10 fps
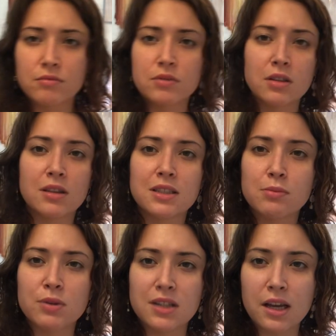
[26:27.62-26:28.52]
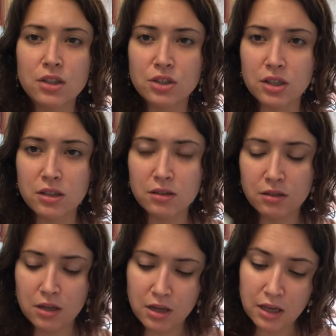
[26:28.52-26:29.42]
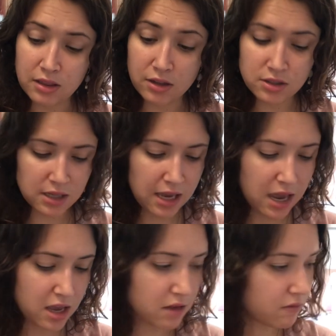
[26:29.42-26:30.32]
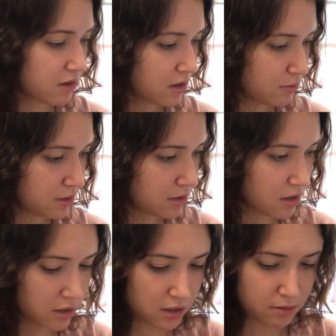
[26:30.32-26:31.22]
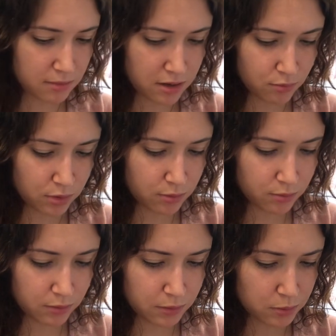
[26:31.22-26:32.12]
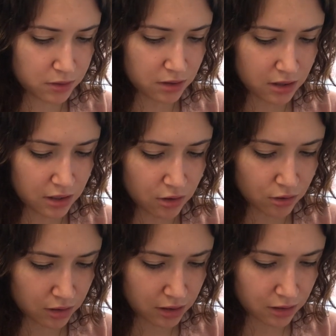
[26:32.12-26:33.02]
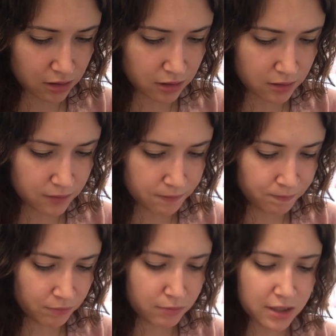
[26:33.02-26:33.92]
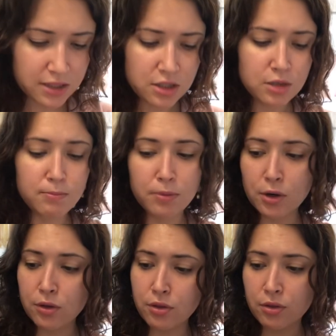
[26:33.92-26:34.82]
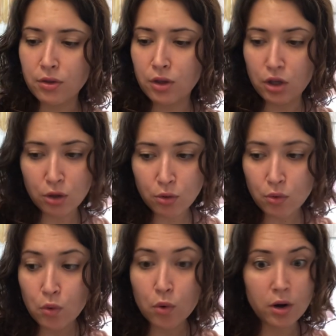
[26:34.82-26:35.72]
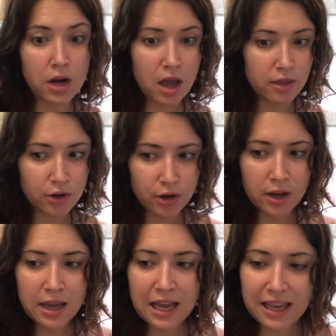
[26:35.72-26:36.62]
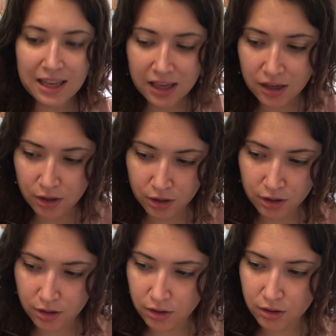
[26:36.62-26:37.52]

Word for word: to this protection. And there's the cave that I was talking about where we were starting earlier. But it's to birth you or another here